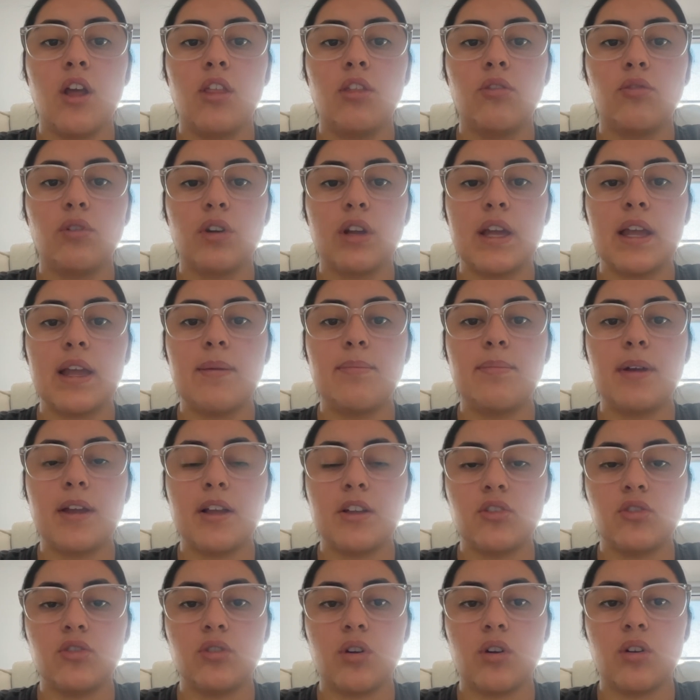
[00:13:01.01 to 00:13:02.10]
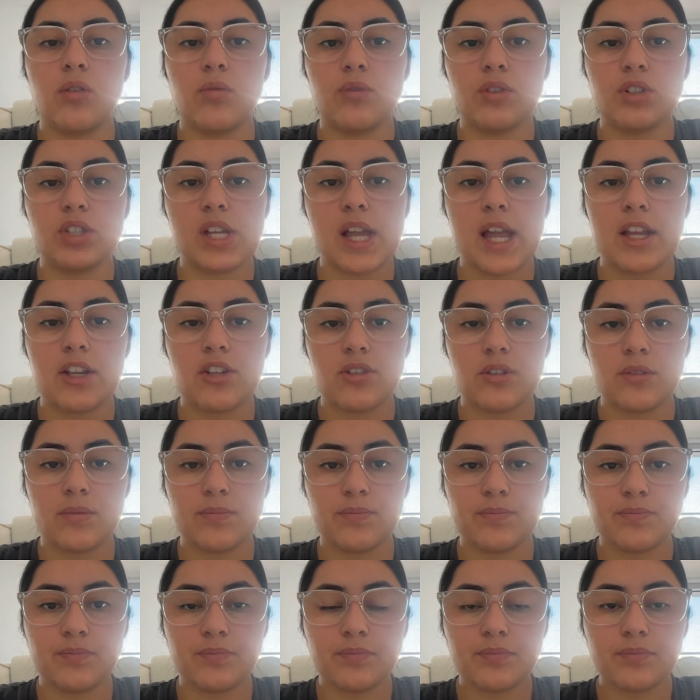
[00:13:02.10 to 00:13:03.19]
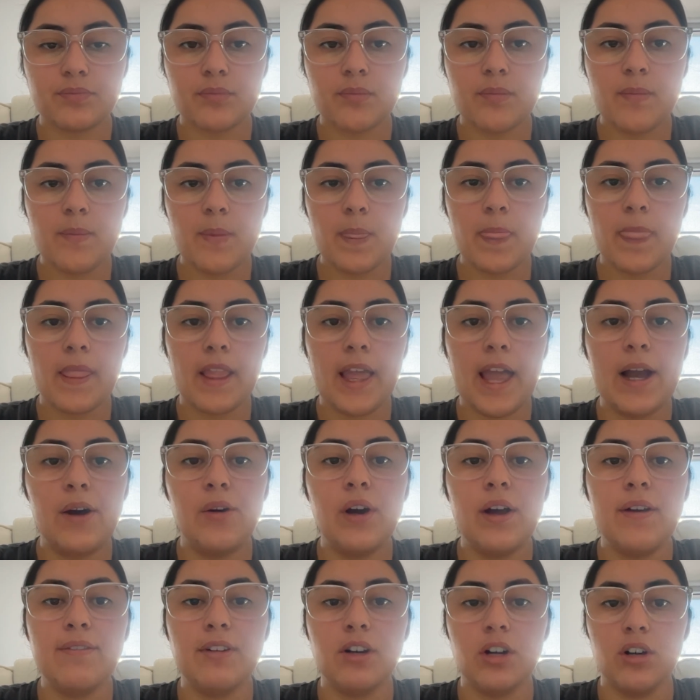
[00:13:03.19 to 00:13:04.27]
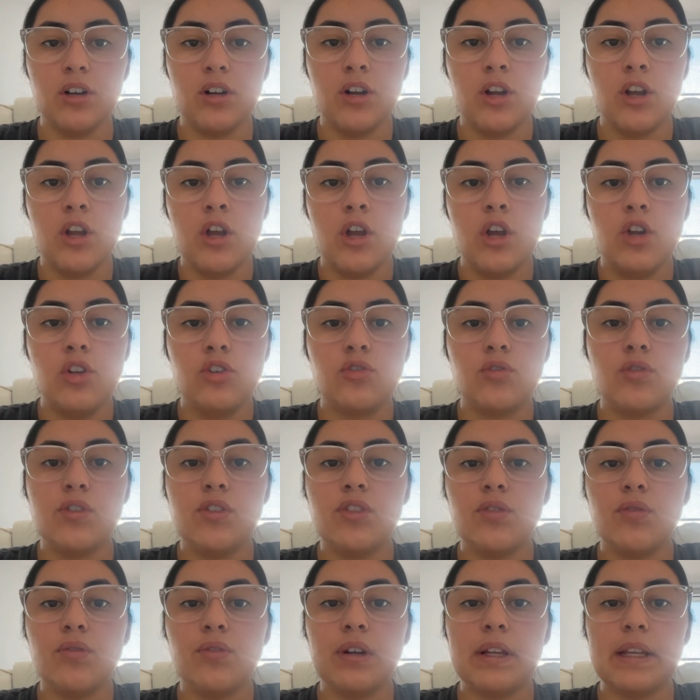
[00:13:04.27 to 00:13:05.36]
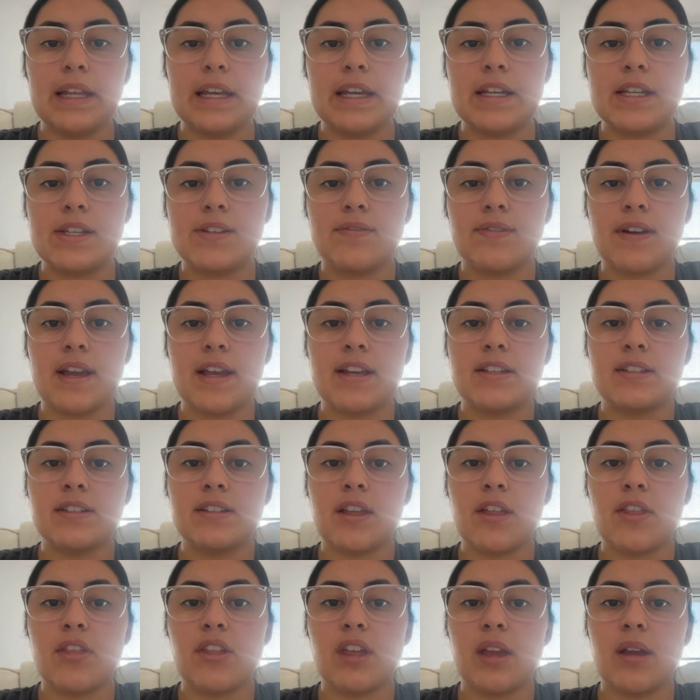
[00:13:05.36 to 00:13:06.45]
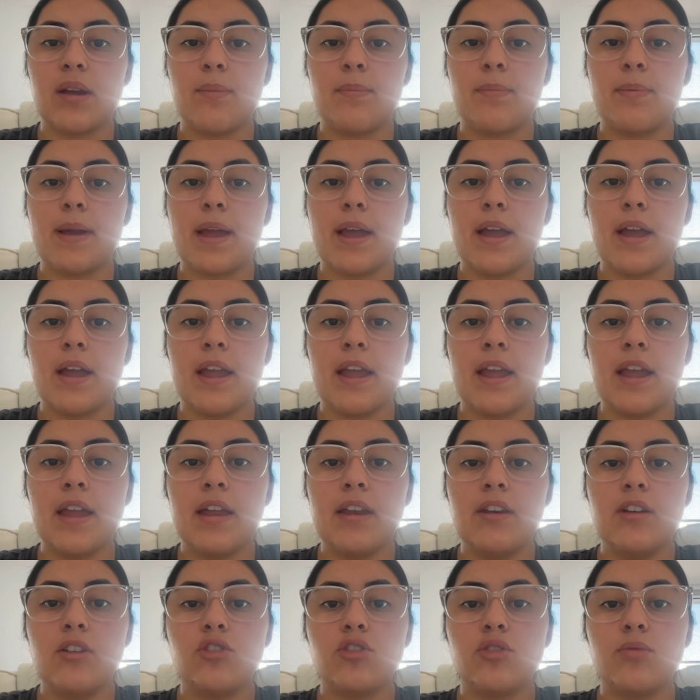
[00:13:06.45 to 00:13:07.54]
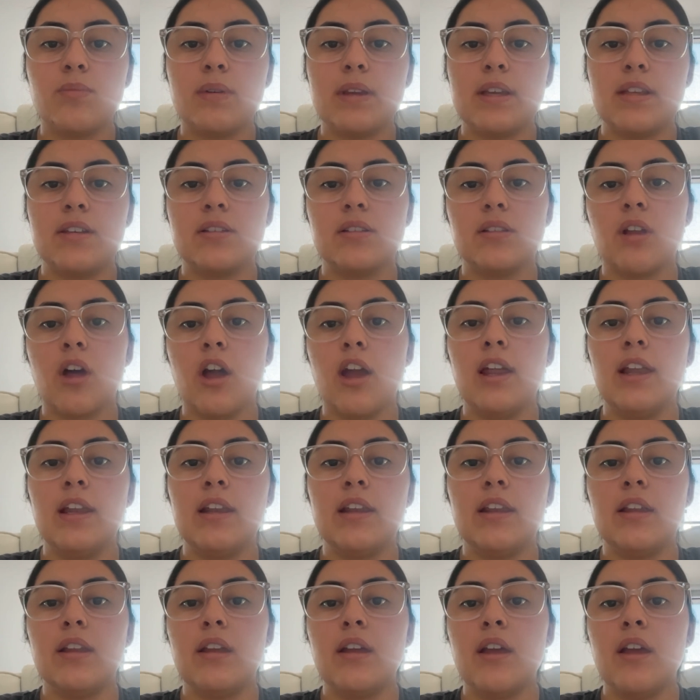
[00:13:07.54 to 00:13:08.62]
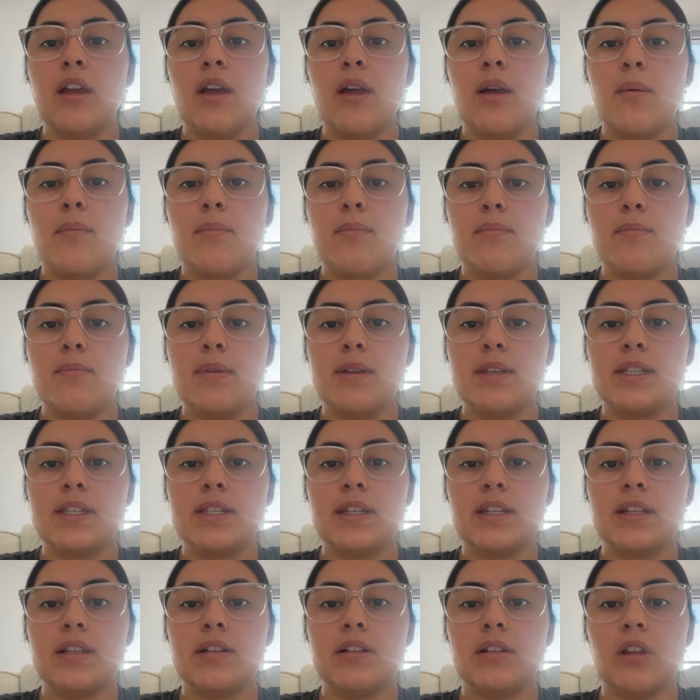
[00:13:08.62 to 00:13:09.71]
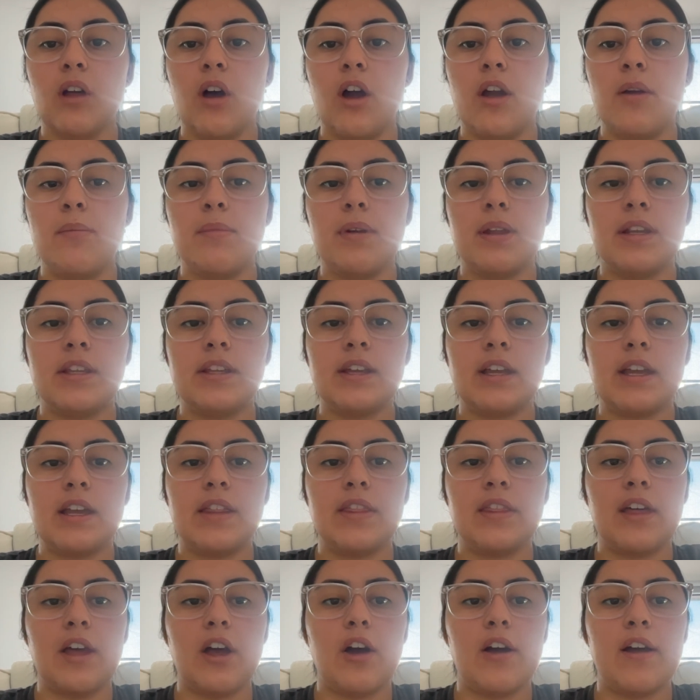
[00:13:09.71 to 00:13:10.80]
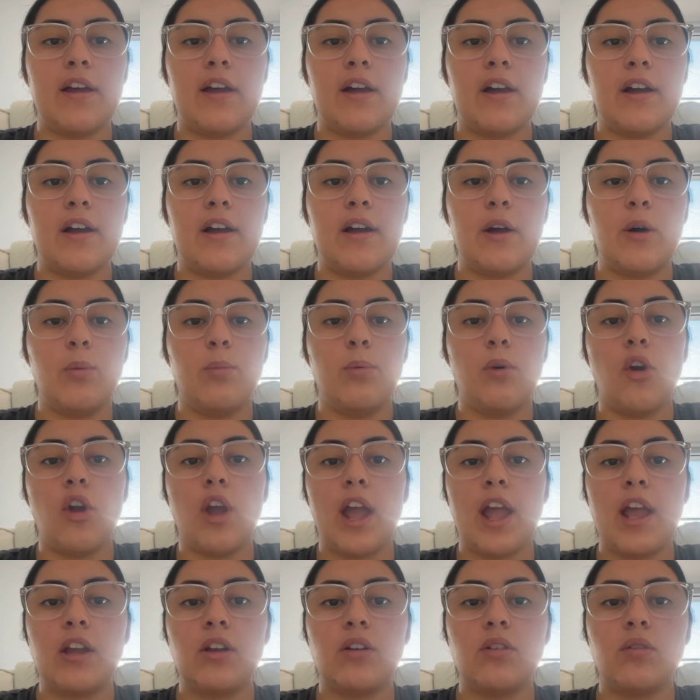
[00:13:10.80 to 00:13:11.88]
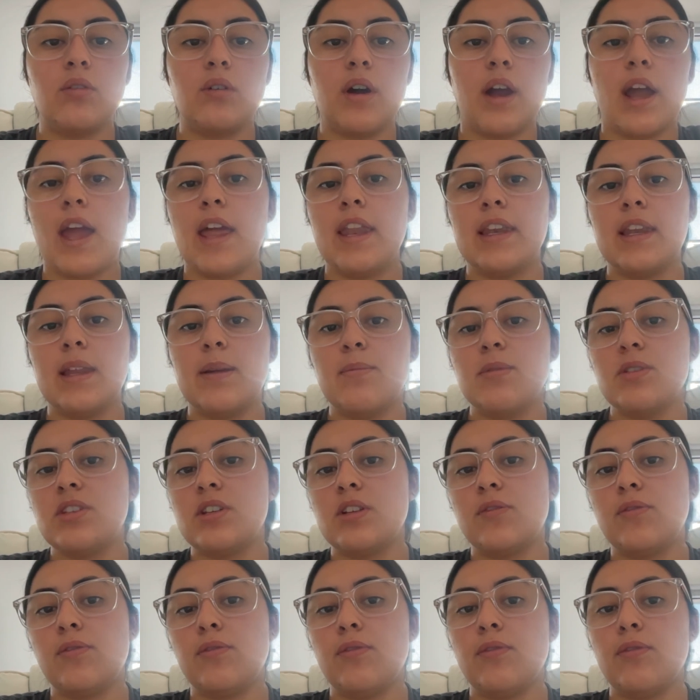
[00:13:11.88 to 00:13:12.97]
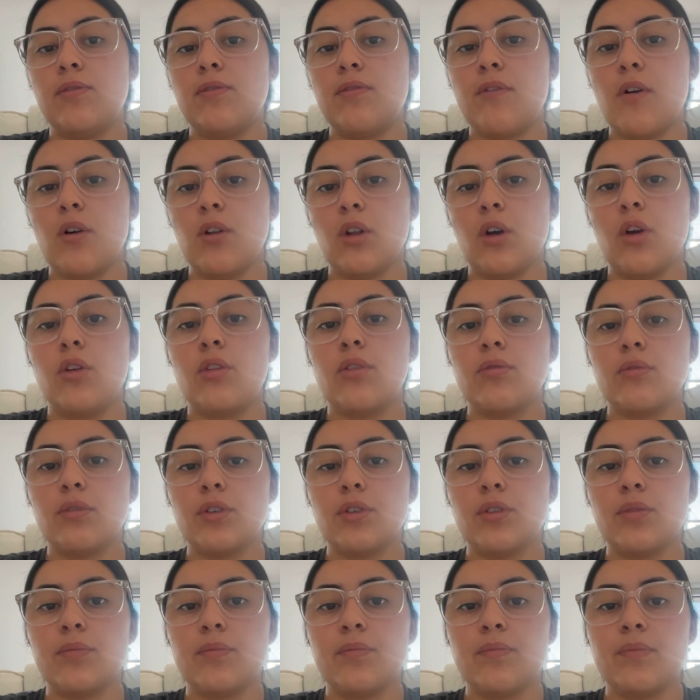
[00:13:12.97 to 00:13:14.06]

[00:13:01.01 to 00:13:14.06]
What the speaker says: through hip and shoulder rotation. However, during the release phase, there appeared to be slight misalignment in the elbow angle and limited follow-through,